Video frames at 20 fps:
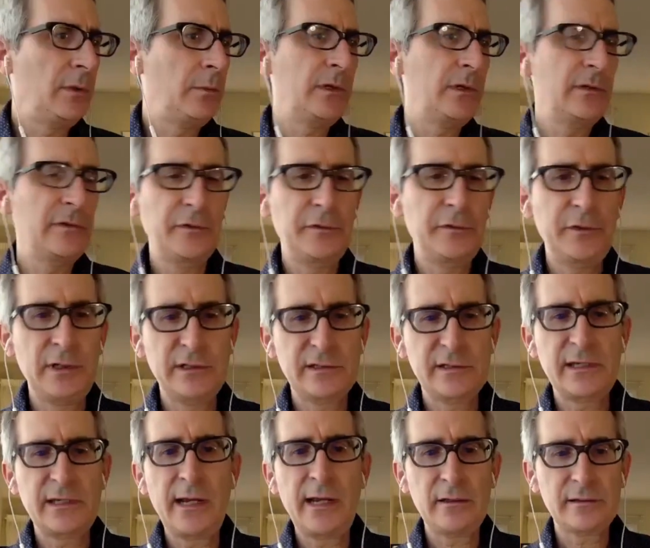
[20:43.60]
one of the things
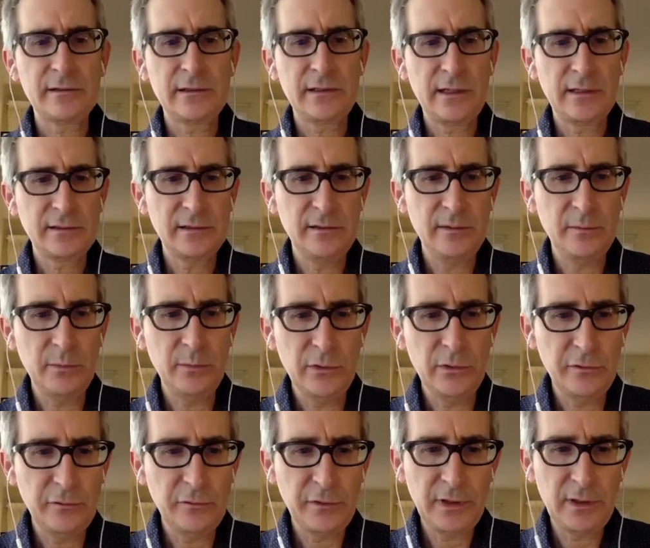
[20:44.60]
Hal says in the
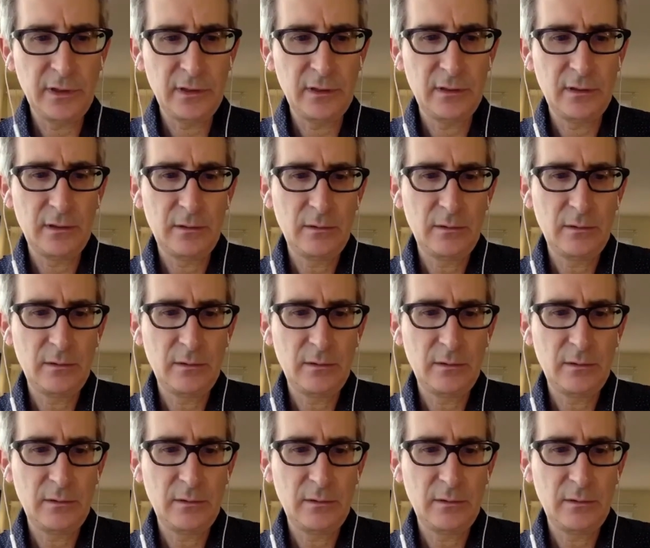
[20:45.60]
movie